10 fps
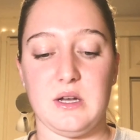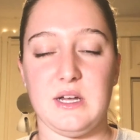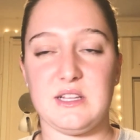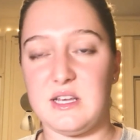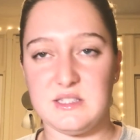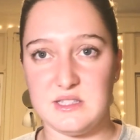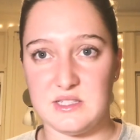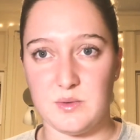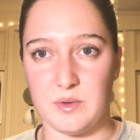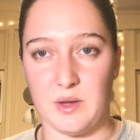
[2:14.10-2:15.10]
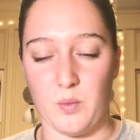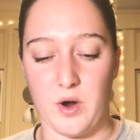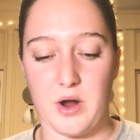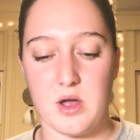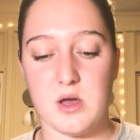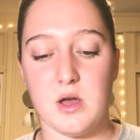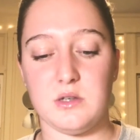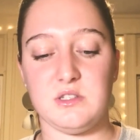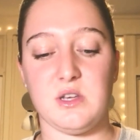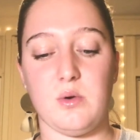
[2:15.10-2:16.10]
it doesn't really work.
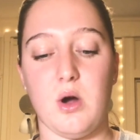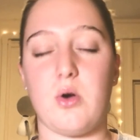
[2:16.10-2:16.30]
So